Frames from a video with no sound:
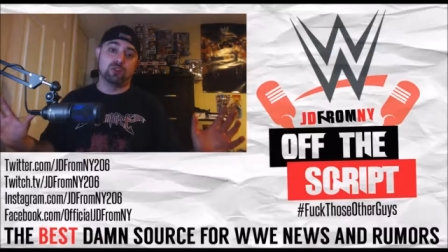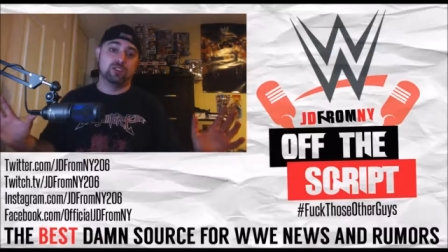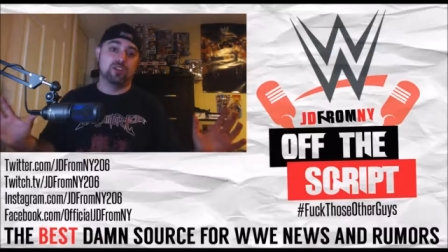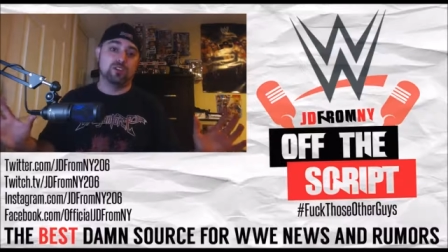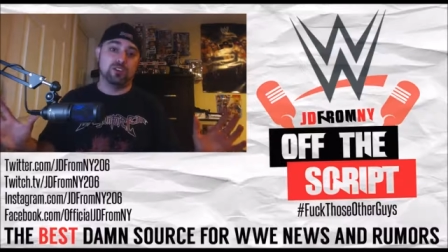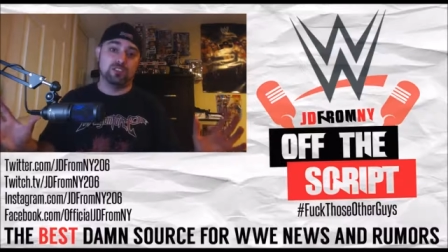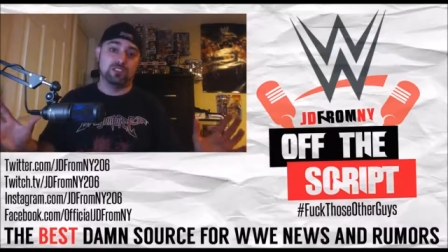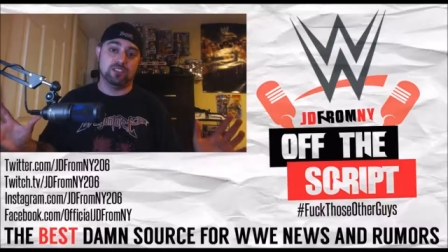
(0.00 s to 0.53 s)

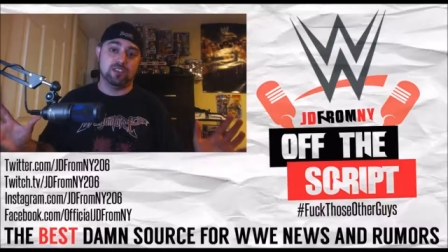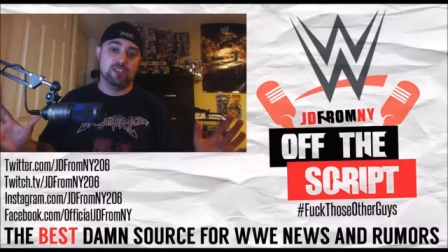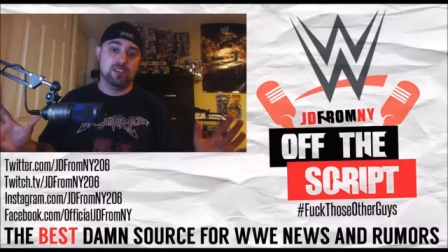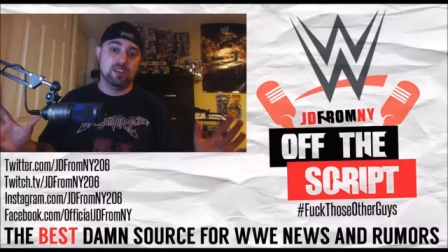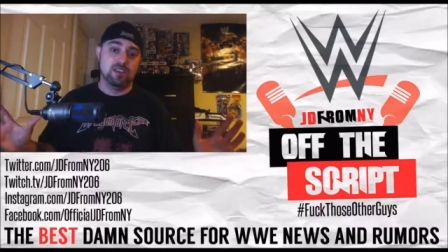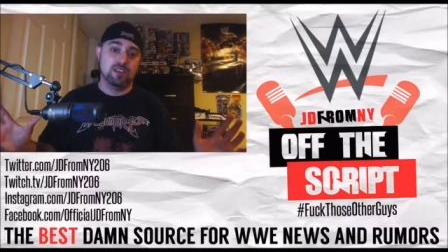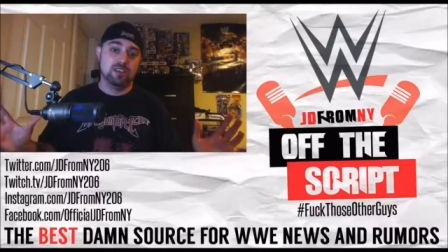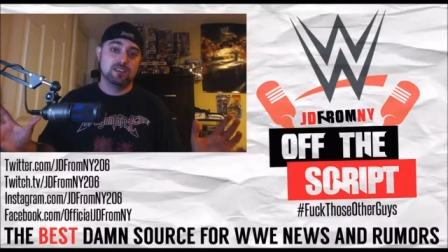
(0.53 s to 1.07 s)
Seriously.
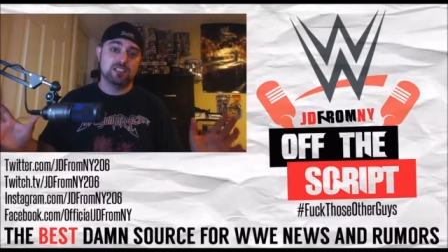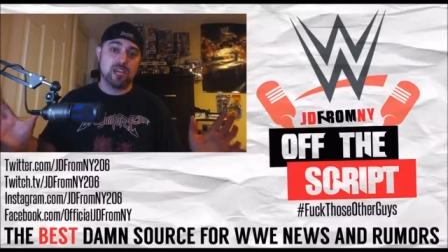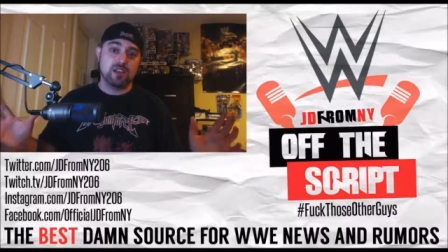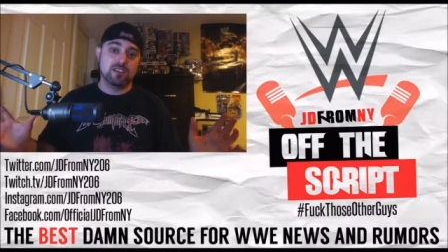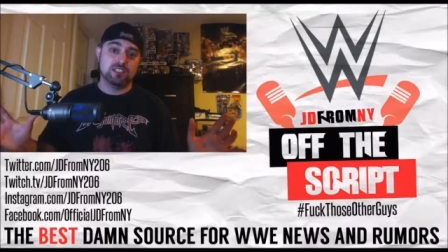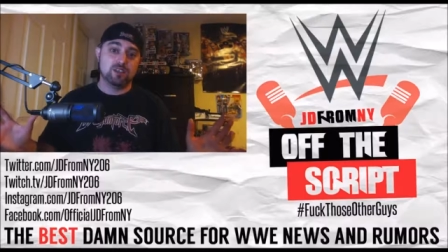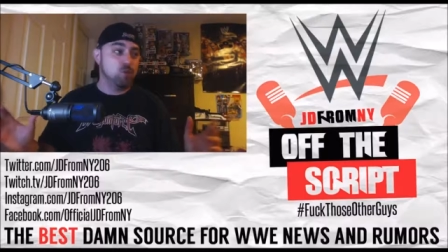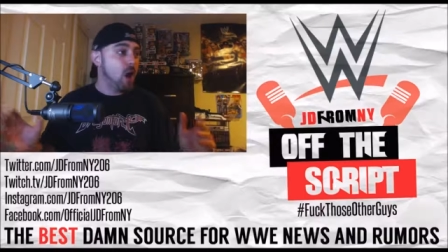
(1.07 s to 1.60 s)

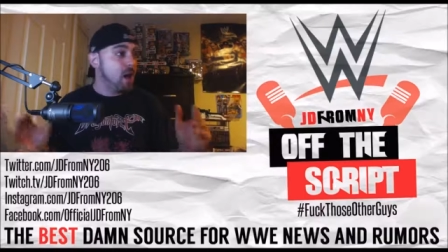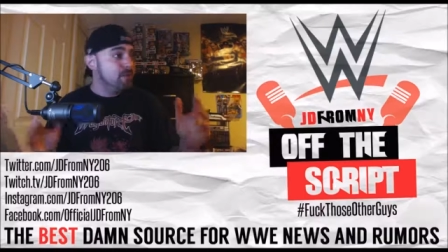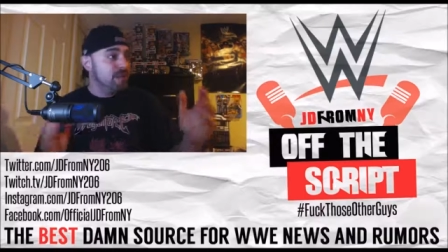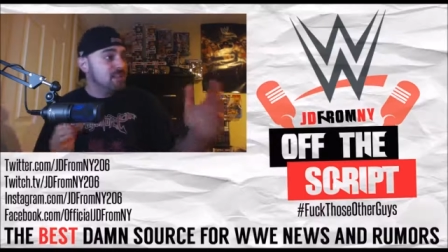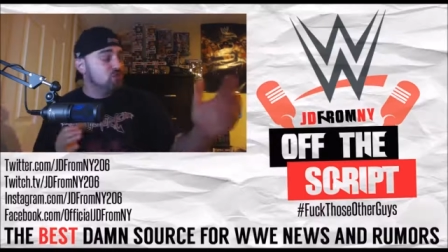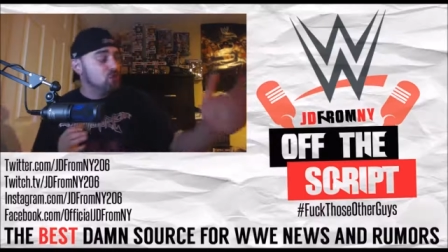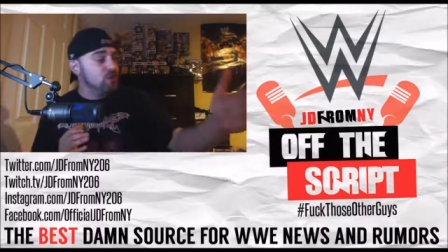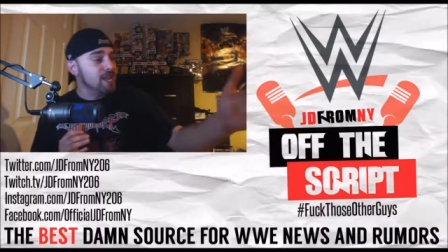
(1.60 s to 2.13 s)
Seriously, I'm an
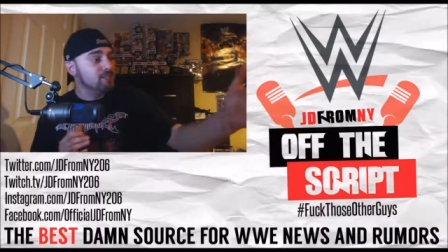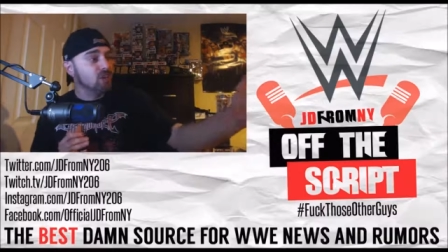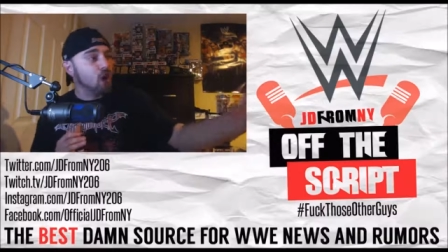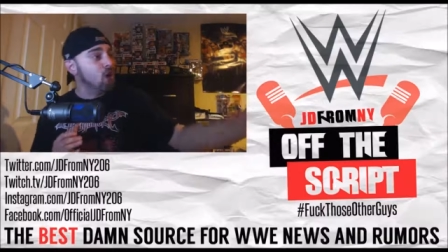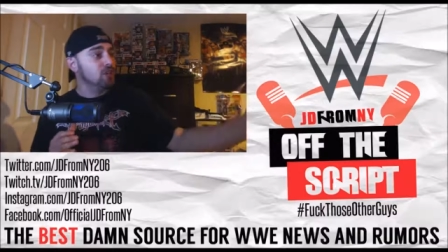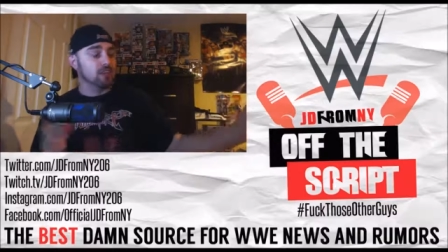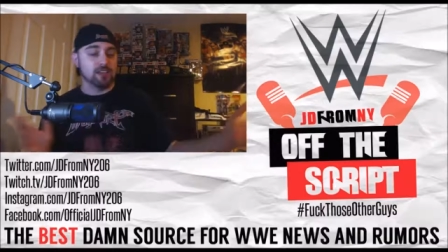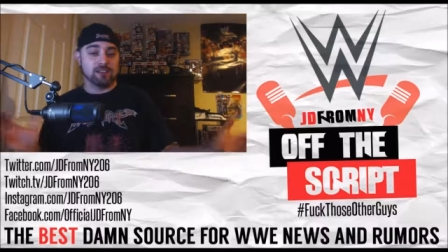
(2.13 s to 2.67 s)
internet
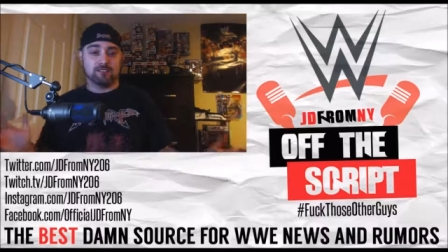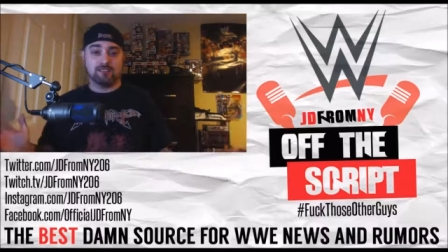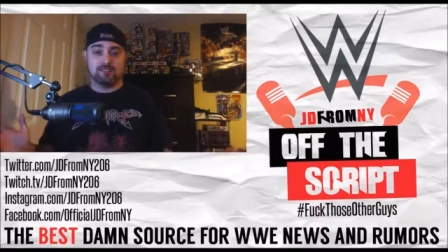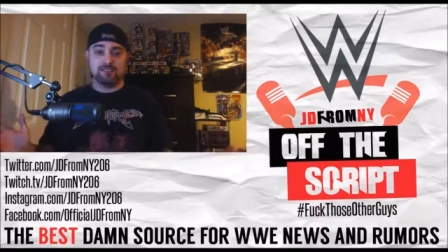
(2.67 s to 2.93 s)
darling.